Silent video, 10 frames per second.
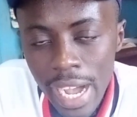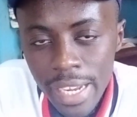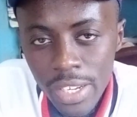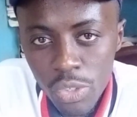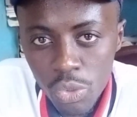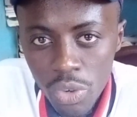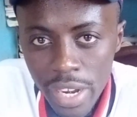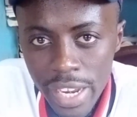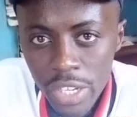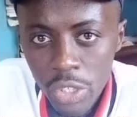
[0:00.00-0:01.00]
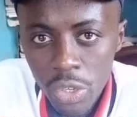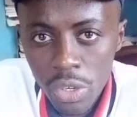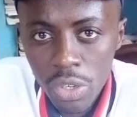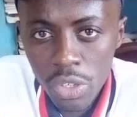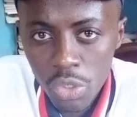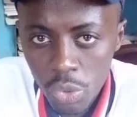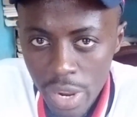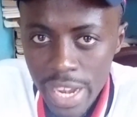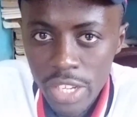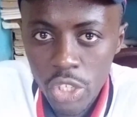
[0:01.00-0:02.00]
and its relation to
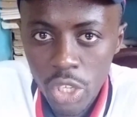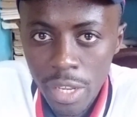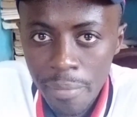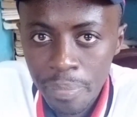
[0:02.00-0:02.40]
energy.